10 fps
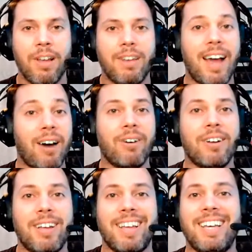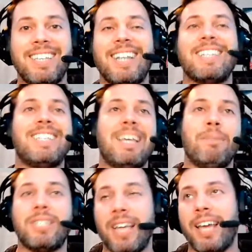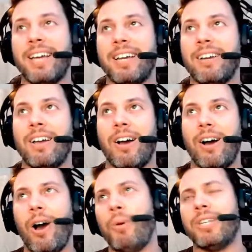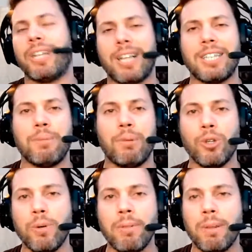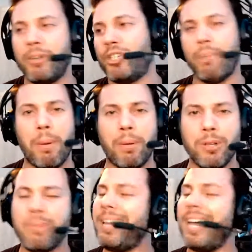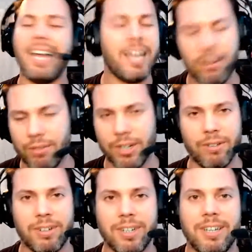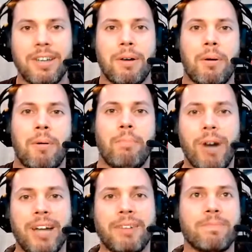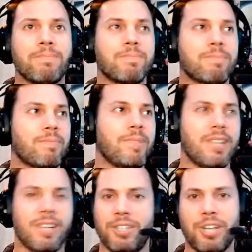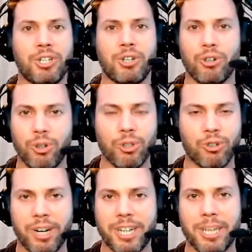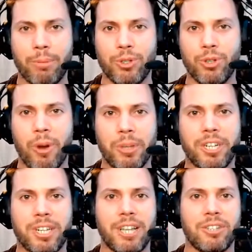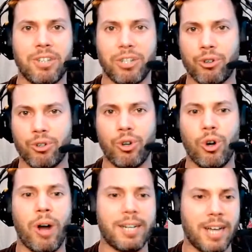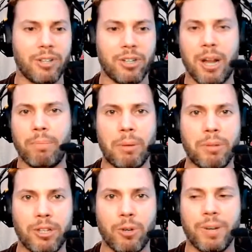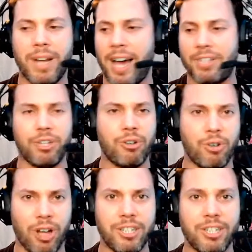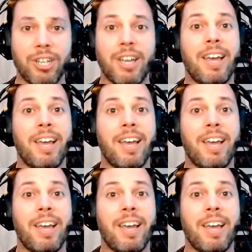Now, is that the same as saying, oh, we did a class on Malume, let me jump on Malume? Hell no. Mm-hmm. But Central Control is a great example too, right? We did a class on Central Control. I downloaded it, I played with it a little bit. I had general knowledge.